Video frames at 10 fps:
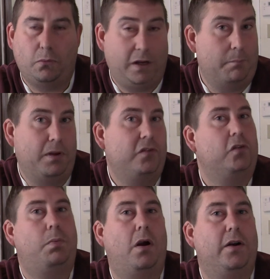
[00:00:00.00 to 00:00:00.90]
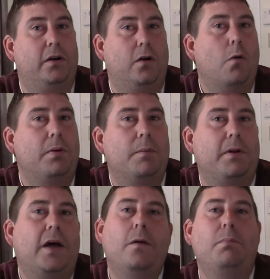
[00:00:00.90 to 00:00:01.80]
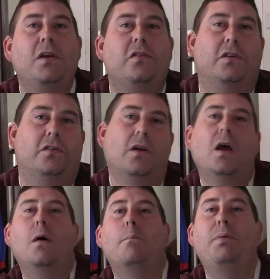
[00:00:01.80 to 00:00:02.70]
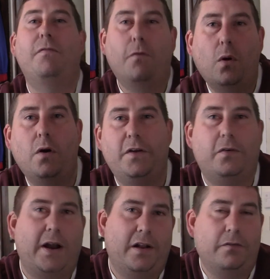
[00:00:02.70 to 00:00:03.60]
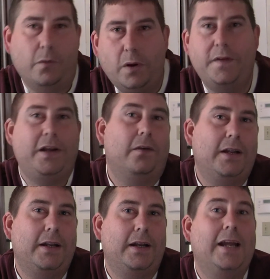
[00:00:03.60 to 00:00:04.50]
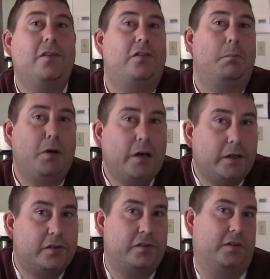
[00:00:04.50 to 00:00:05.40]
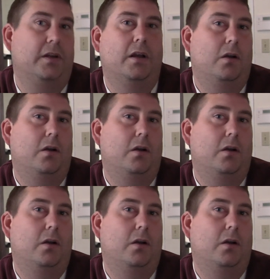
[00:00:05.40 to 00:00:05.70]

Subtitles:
get a business partner and open up another business before the credit of the one that you're in hits the books.